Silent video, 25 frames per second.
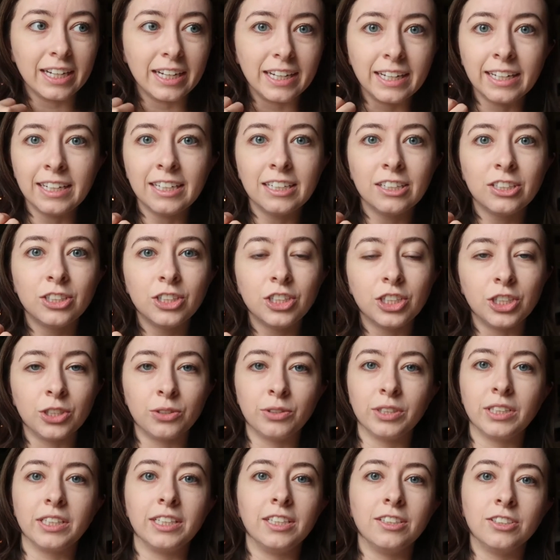In
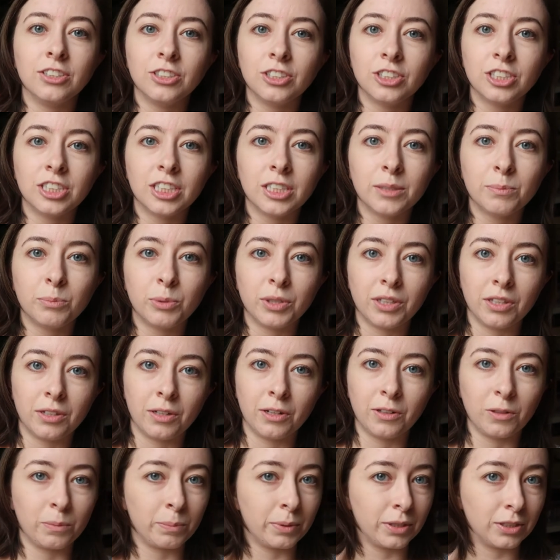your relationship with
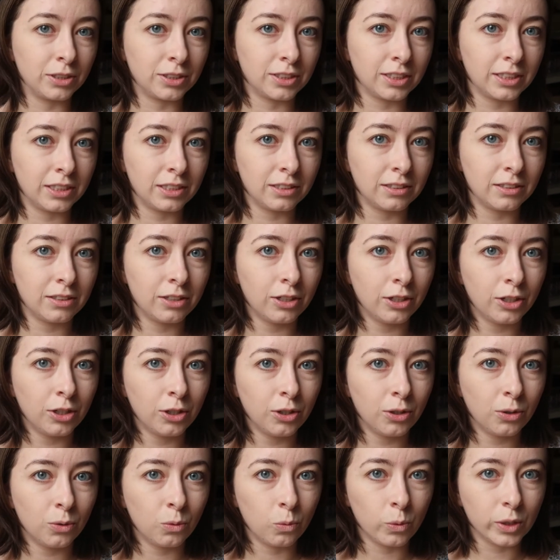another person,
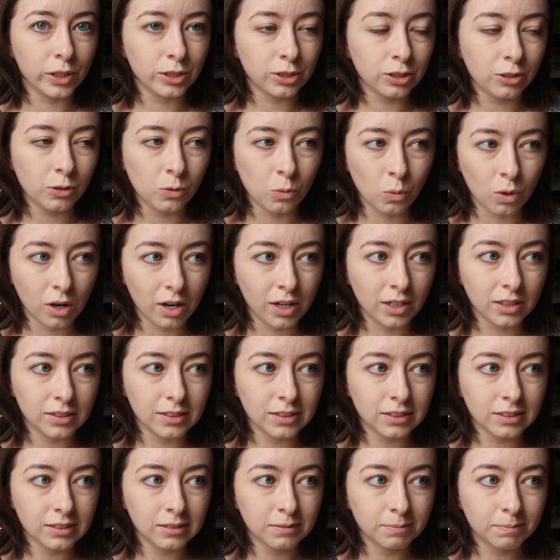what do you
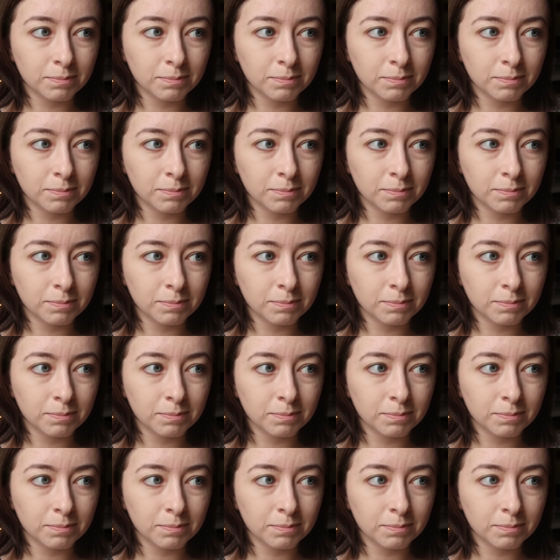want?